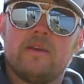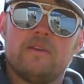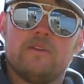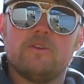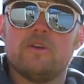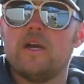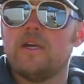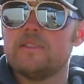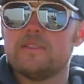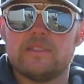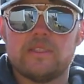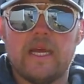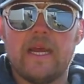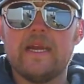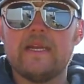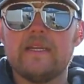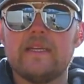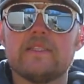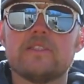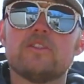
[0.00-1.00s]
you got
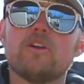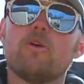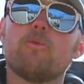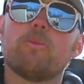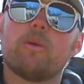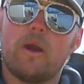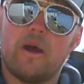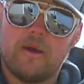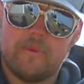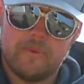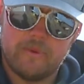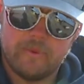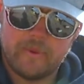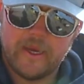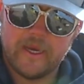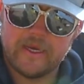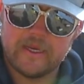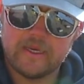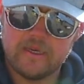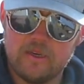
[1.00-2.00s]
stainless, no problem.
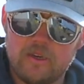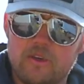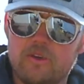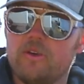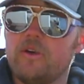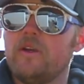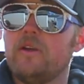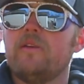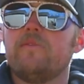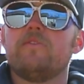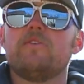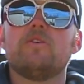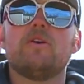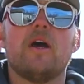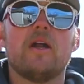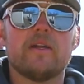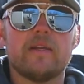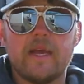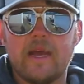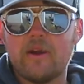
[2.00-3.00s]
I can do it. If you
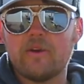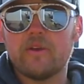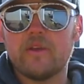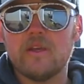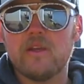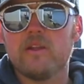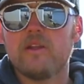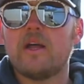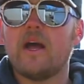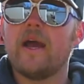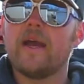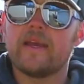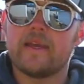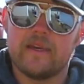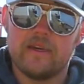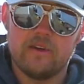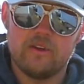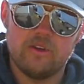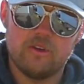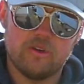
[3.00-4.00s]
got downhill, I
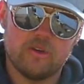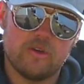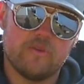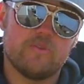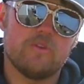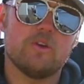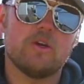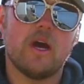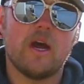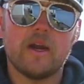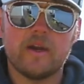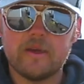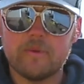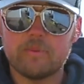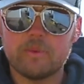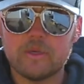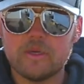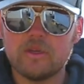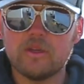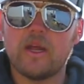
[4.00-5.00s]
can do it. If you got
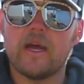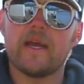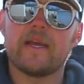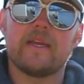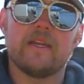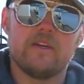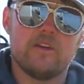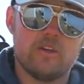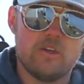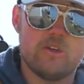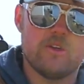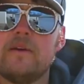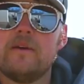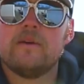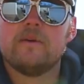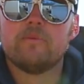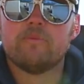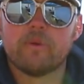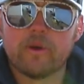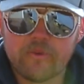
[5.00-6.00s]
uphill, I can do it.
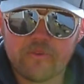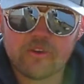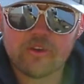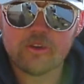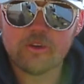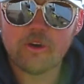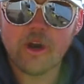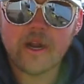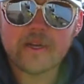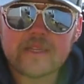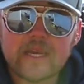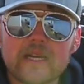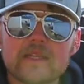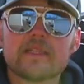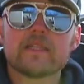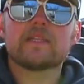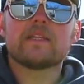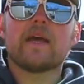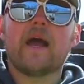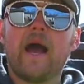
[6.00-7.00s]
But if you do not
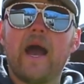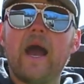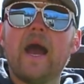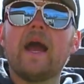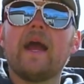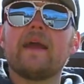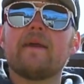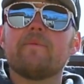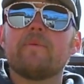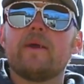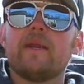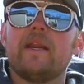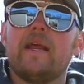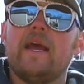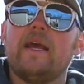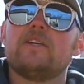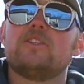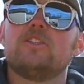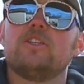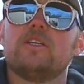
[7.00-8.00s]
take the time and
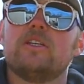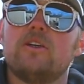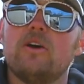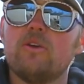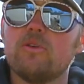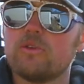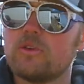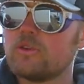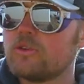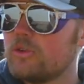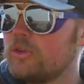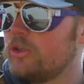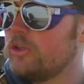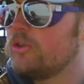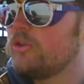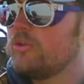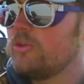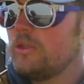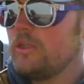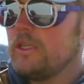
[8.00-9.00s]
actually go
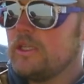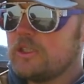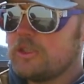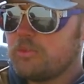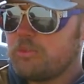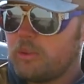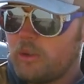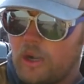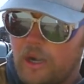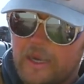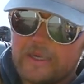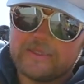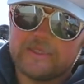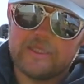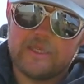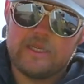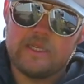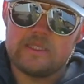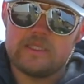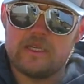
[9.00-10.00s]
through this
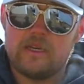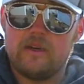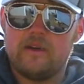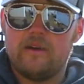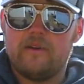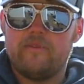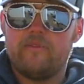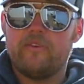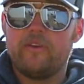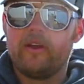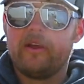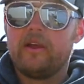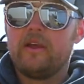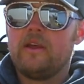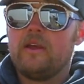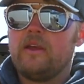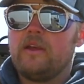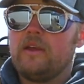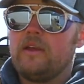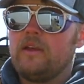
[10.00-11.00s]
process of
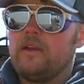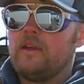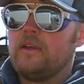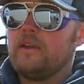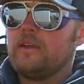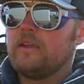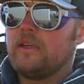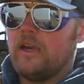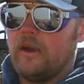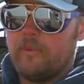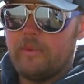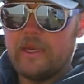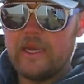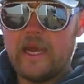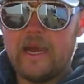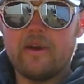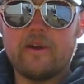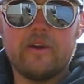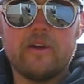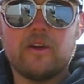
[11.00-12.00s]
coming
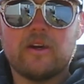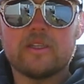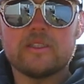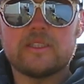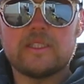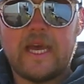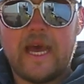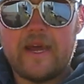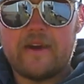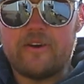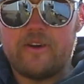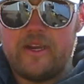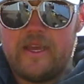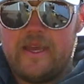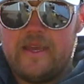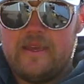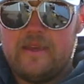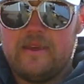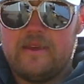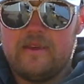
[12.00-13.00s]
out here on a
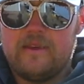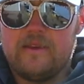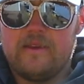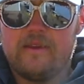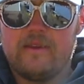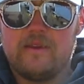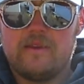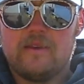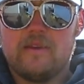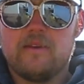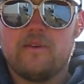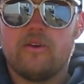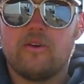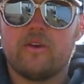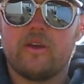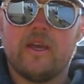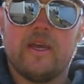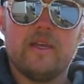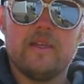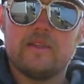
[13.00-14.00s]
Saturday,
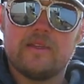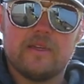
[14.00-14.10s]
okay,